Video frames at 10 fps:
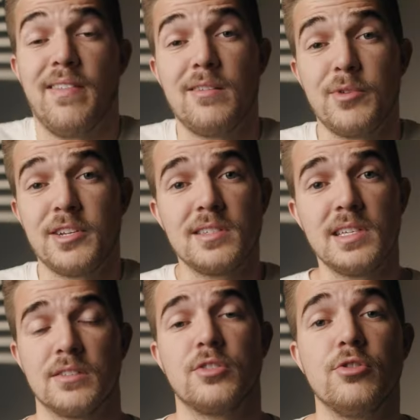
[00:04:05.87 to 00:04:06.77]
and then we just
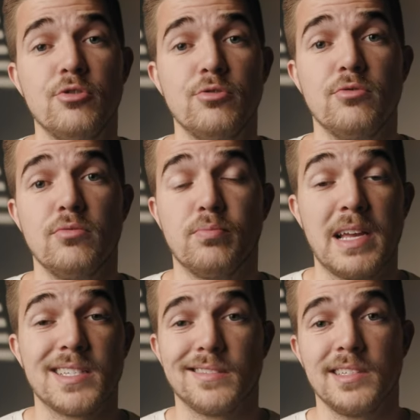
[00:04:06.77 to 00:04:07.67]
need to
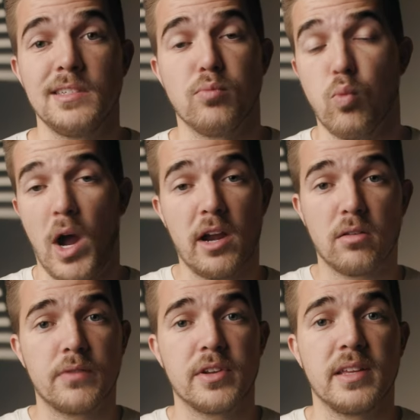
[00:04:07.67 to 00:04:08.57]
basically
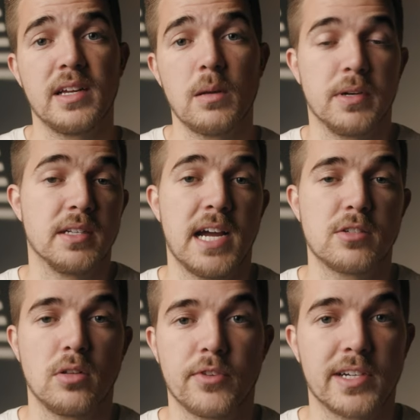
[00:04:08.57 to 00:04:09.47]
wire everything up and
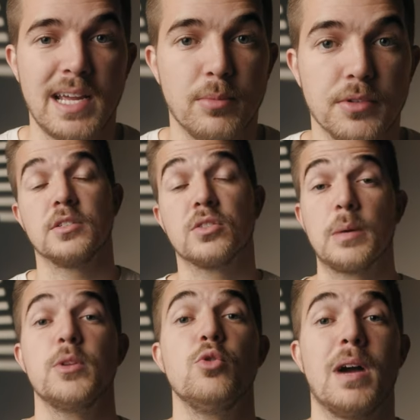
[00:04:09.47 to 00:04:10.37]
attach all of our cables. So
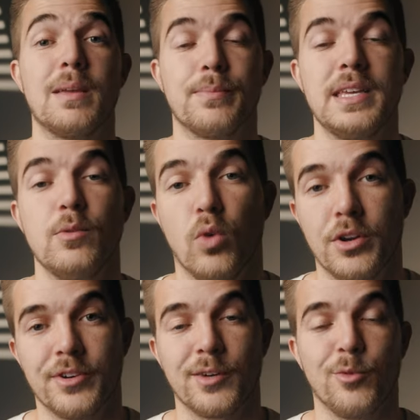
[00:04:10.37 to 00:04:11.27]
some of you might be
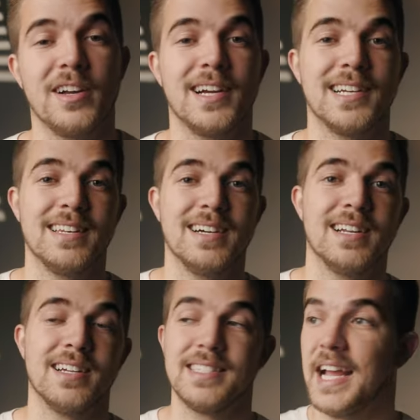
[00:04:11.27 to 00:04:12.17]
wondering why I did
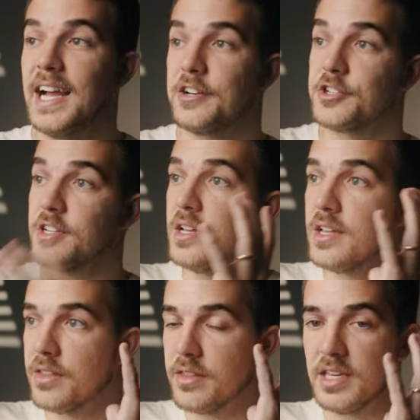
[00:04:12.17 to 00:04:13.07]
not attach
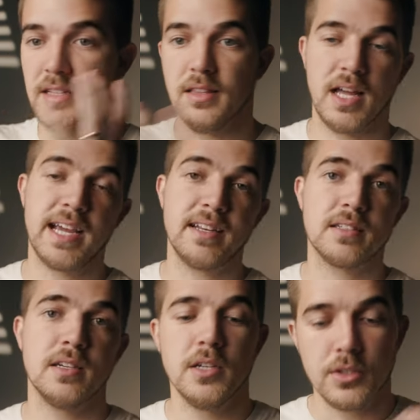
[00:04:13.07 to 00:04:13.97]
the
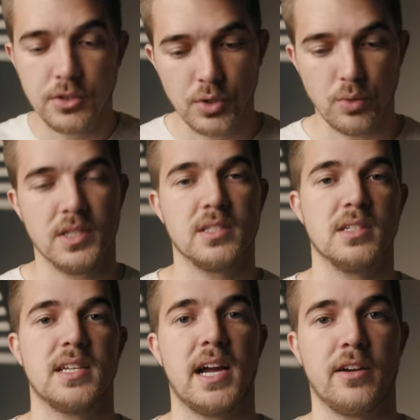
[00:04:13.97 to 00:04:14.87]
light to this
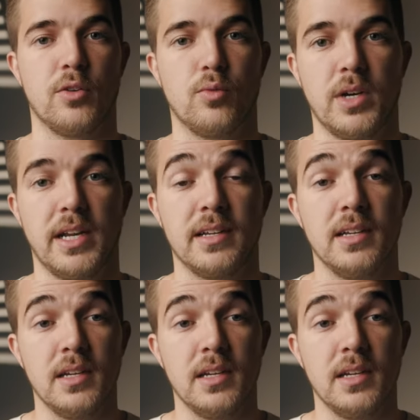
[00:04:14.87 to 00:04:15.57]
entire rig,